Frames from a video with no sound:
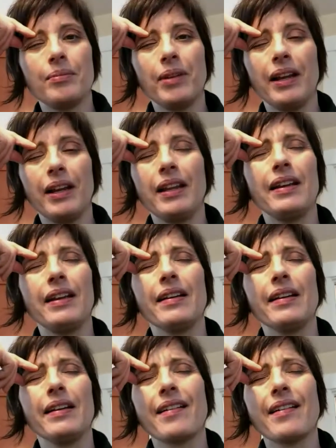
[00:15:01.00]

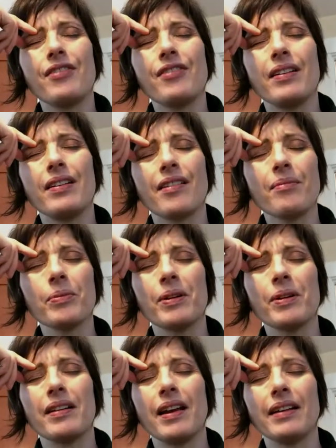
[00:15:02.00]
lady, Stephanie
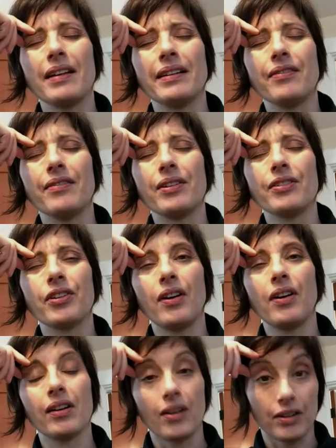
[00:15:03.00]
Zimmerman, had given a
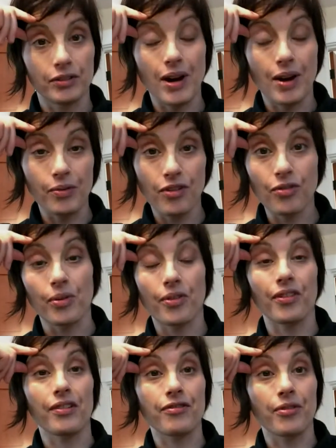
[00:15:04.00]
talk on
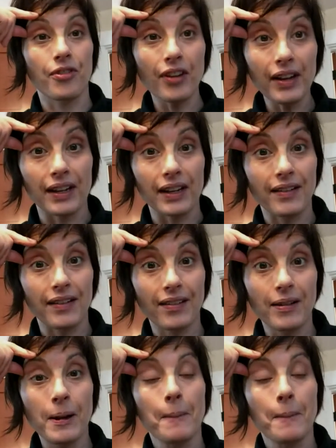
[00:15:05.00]
crowdsourcing for science.